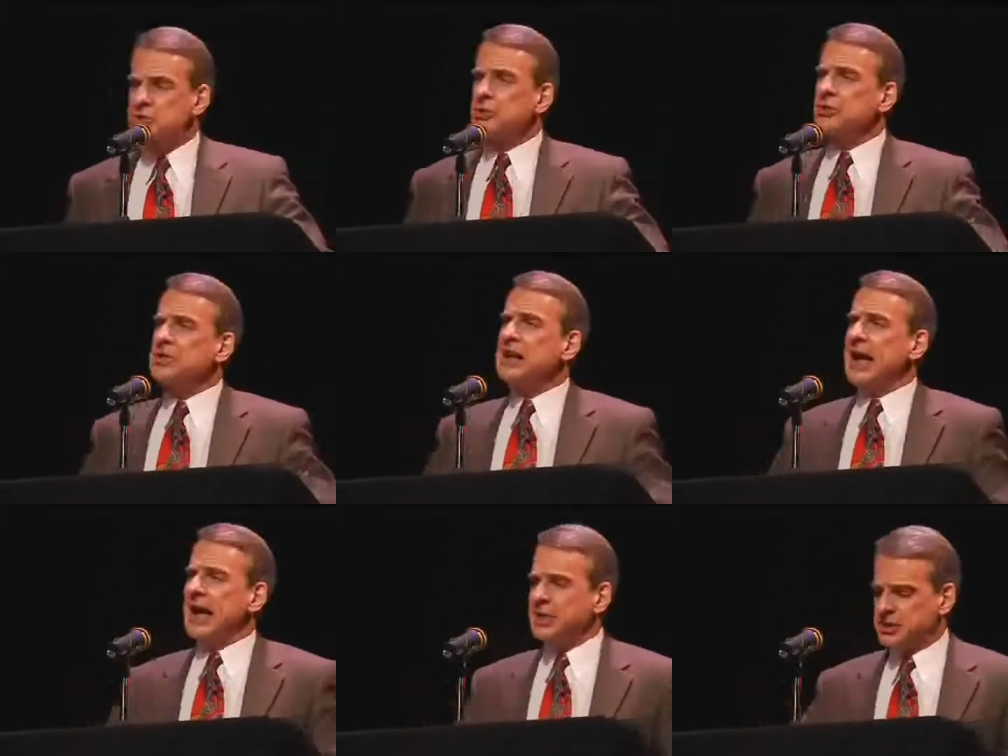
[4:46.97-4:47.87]
that
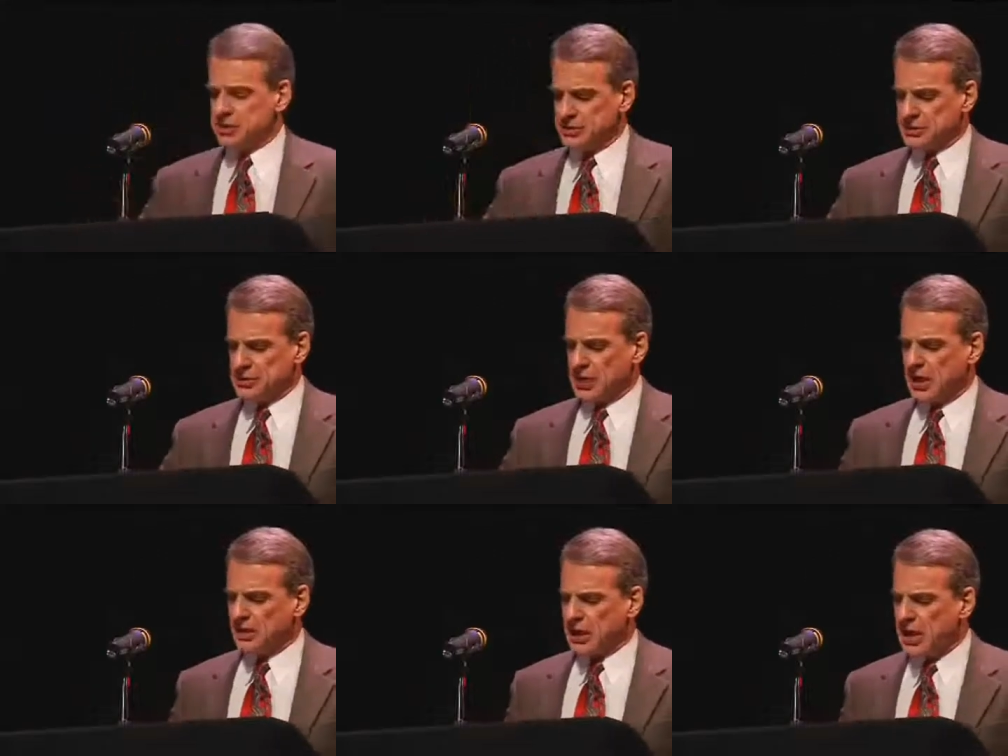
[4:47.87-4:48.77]
certain
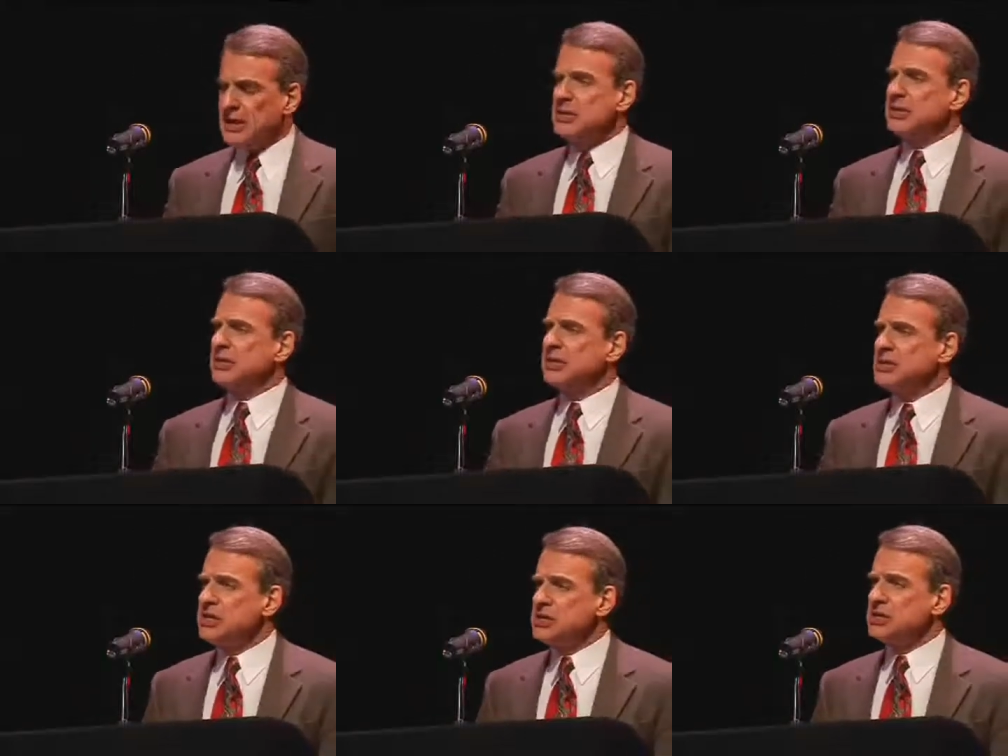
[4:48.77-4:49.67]
actions are
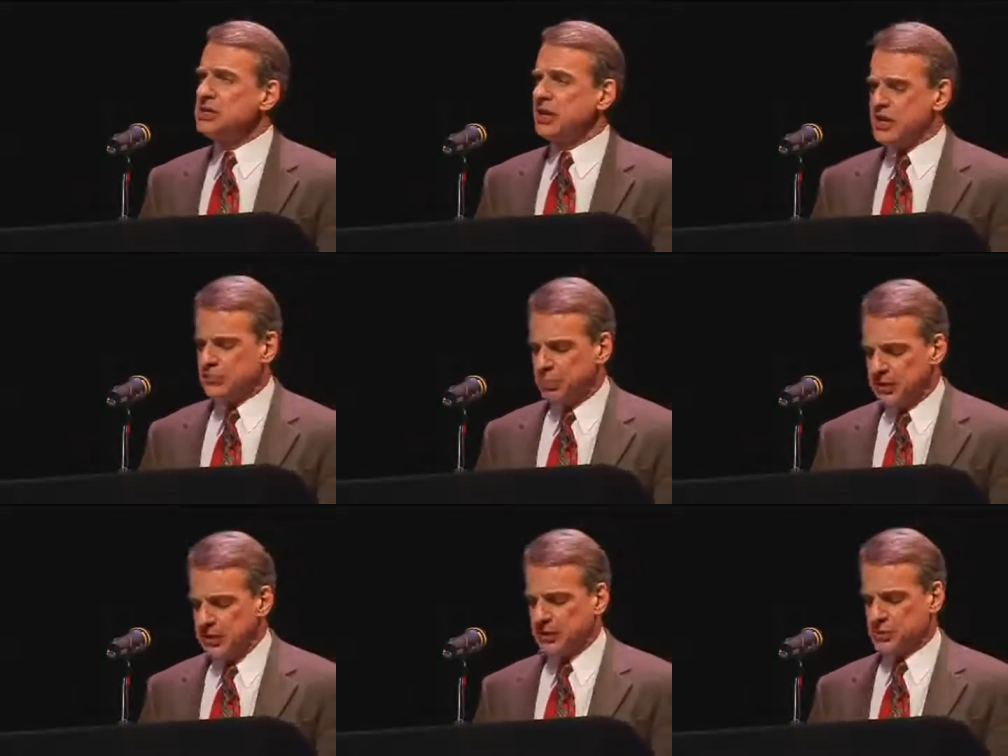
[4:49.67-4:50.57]
unconditionally
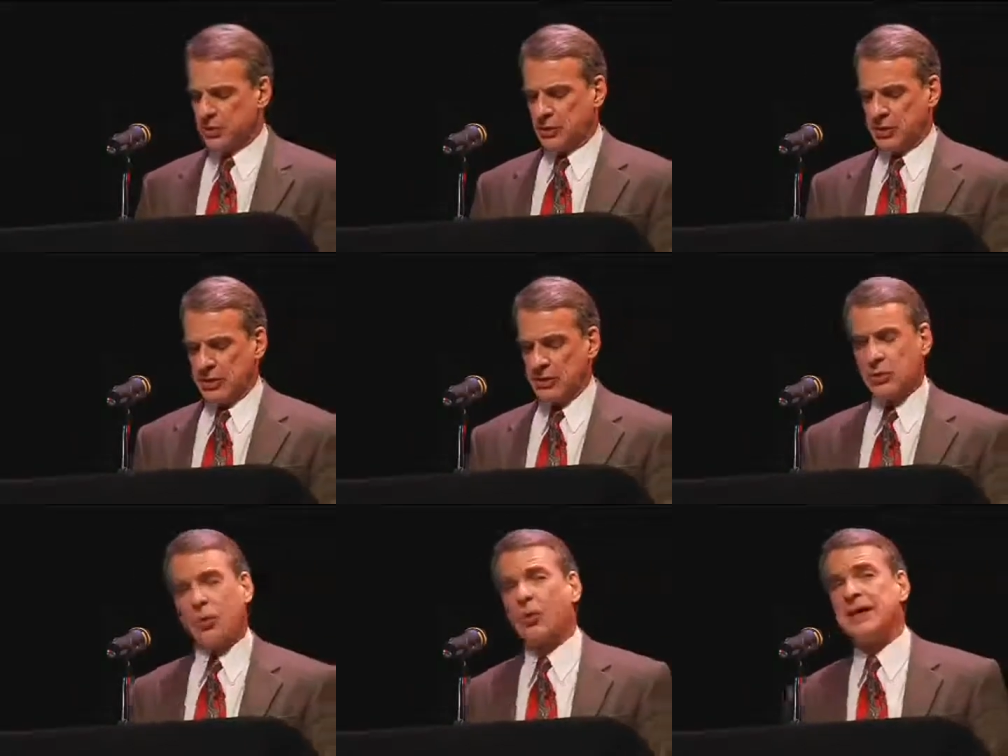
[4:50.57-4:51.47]

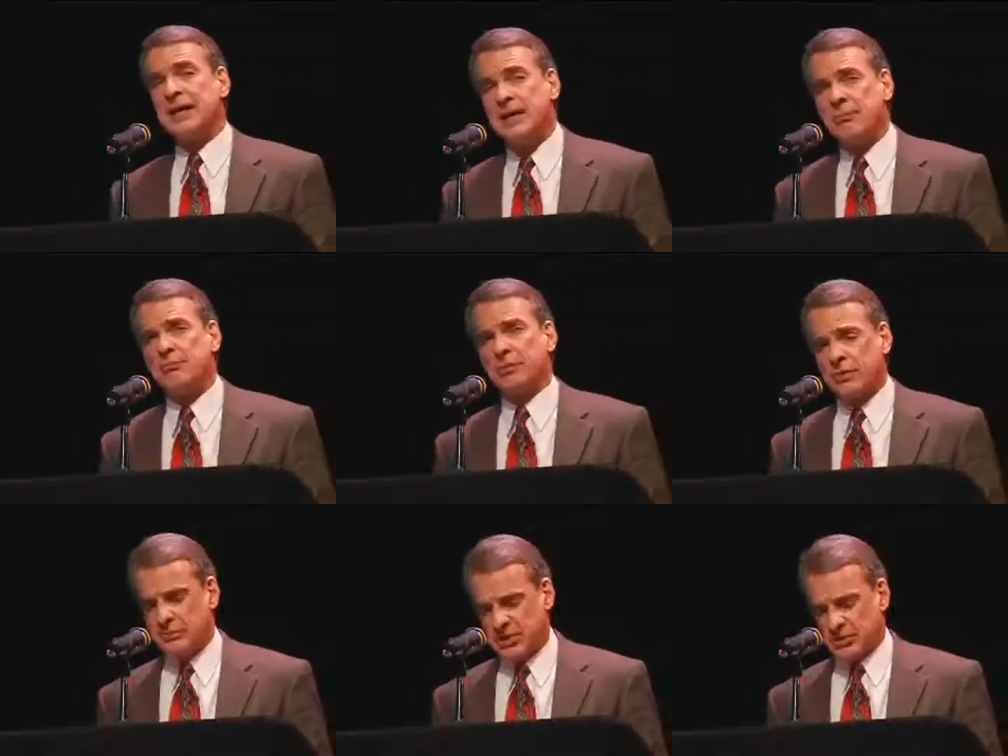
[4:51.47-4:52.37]
obligatory or
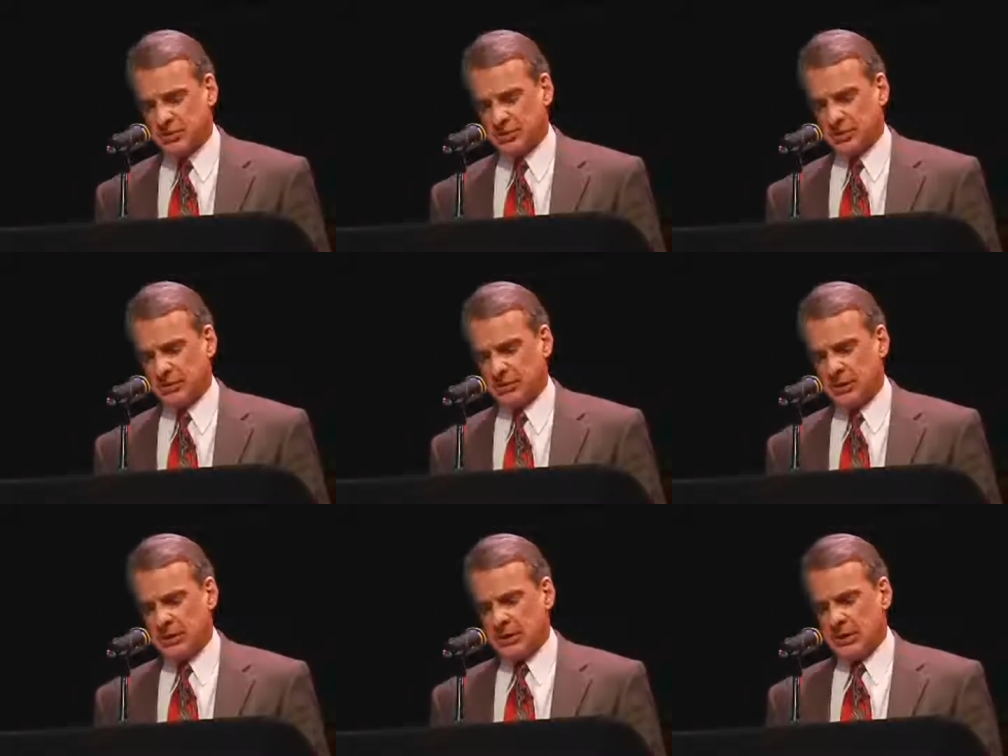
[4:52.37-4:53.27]
impermissible,